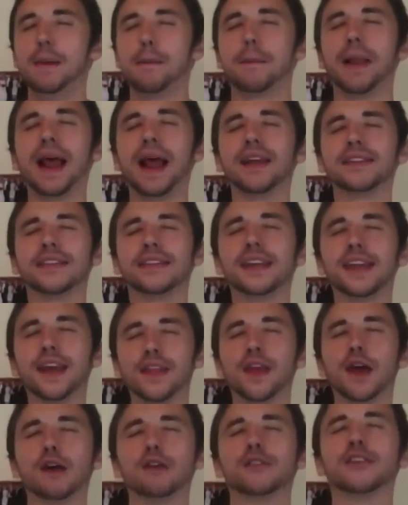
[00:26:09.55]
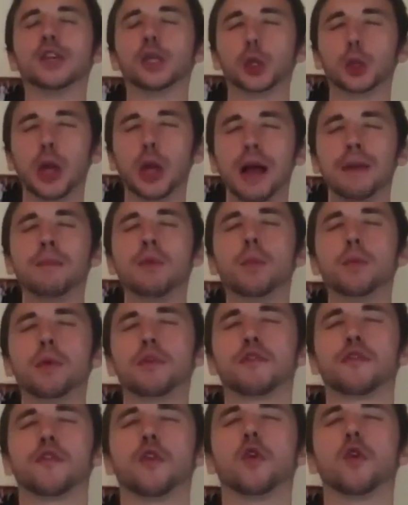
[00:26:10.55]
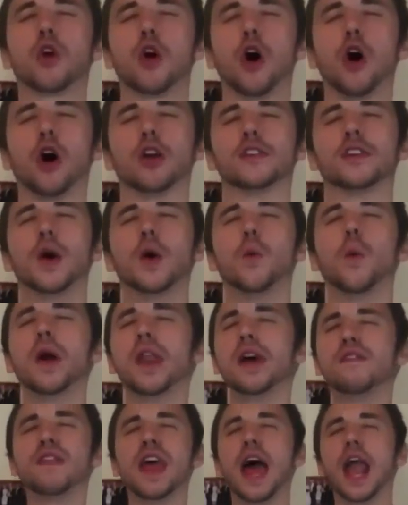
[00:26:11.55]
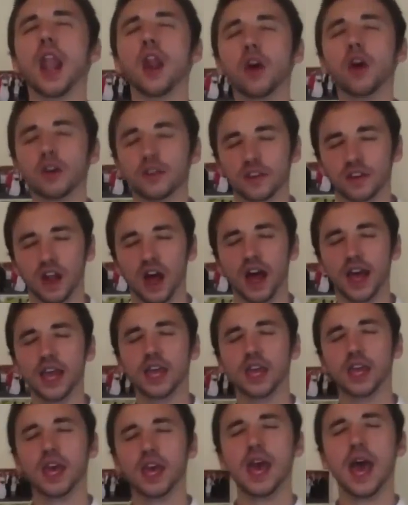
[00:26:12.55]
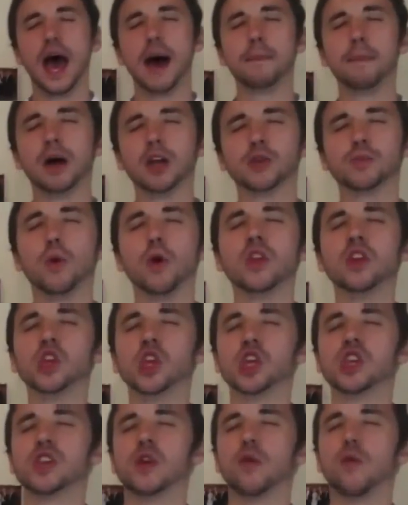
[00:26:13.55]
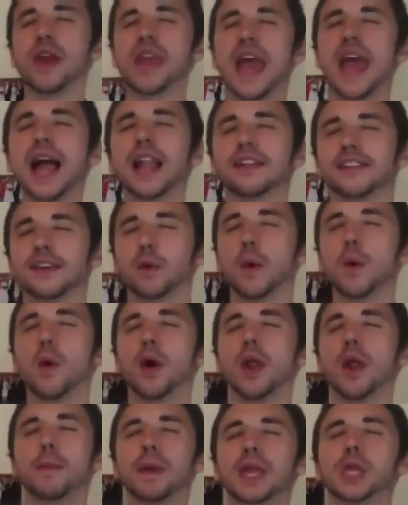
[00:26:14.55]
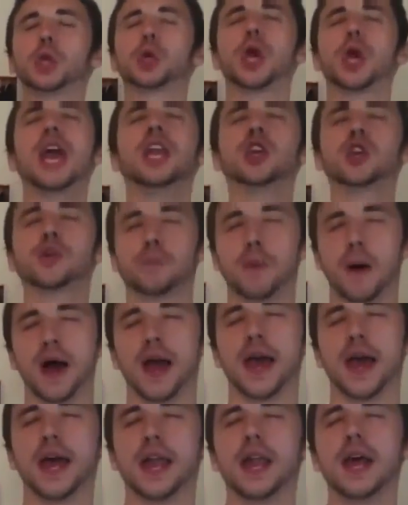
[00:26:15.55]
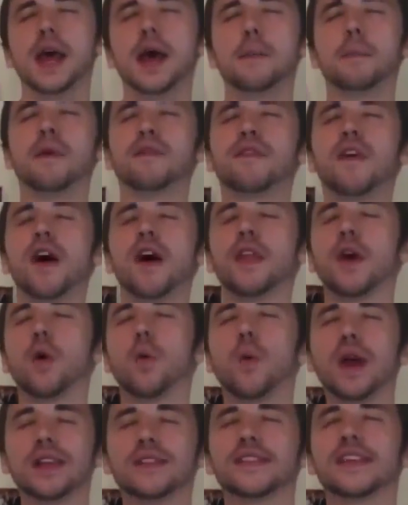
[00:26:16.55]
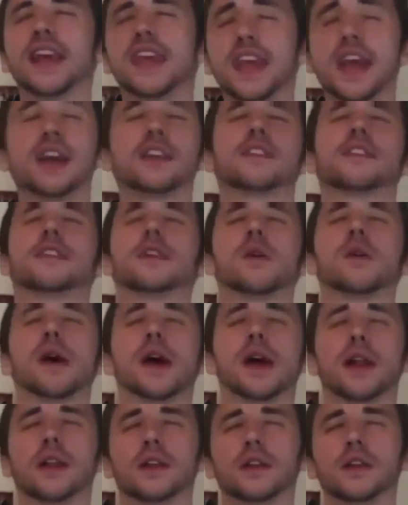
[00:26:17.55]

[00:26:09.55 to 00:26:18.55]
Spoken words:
Blessed are those that tremble before God. Whatever that looks like, and much more than just the reality, we want to be changed by it. But Father, we say yes to it.